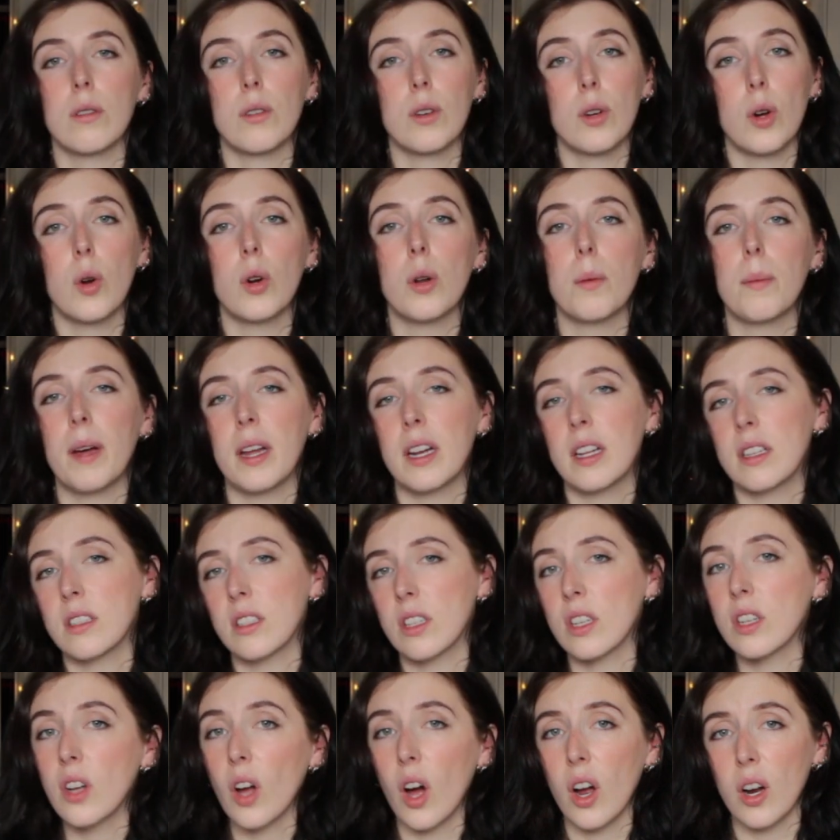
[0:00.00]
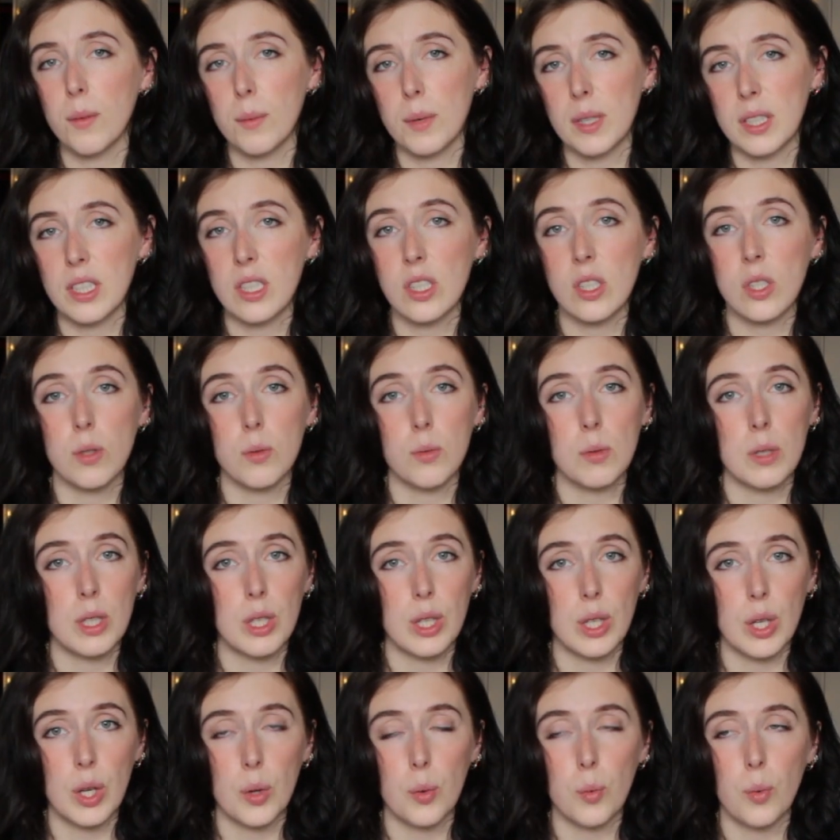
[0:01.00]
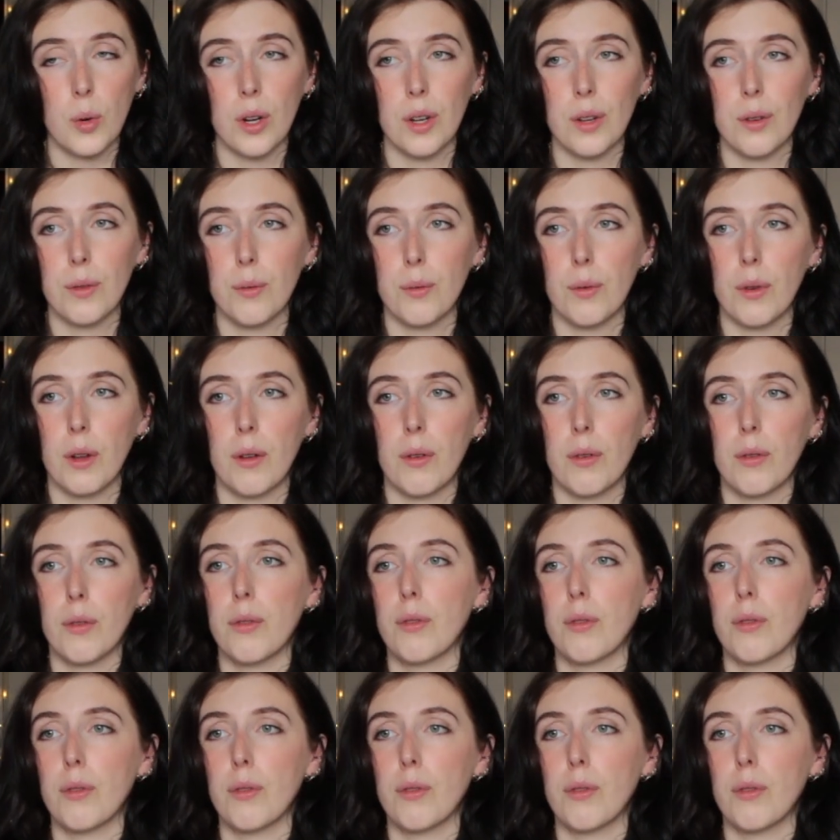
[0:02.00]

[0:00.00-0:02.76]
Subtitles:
Codependence Anonymous is a really good one if